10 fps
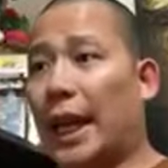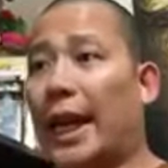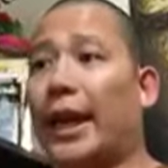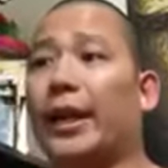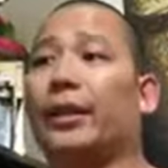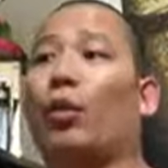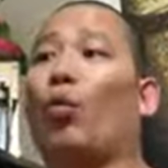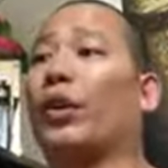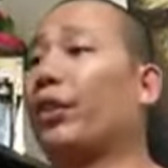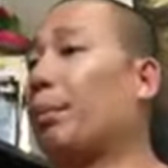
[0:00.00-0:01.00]

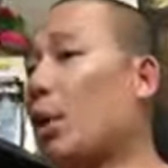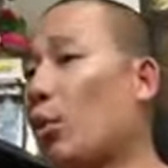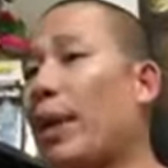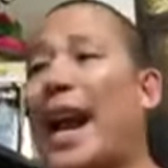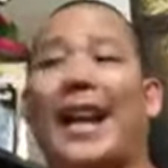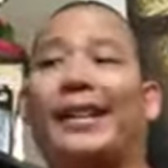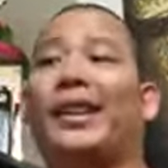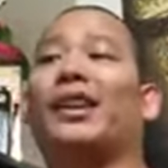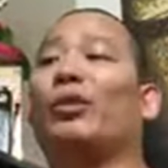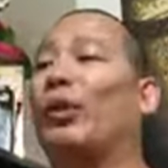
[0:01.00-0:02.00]
And what the Pope had
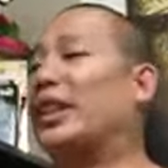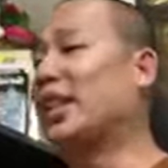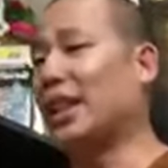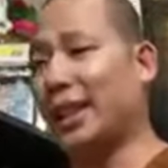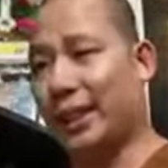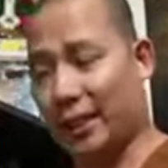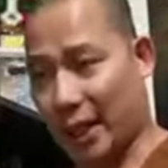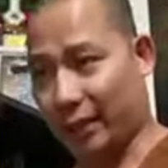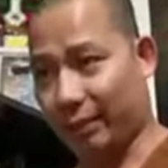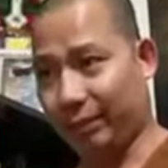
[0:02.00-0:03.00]
done recently said.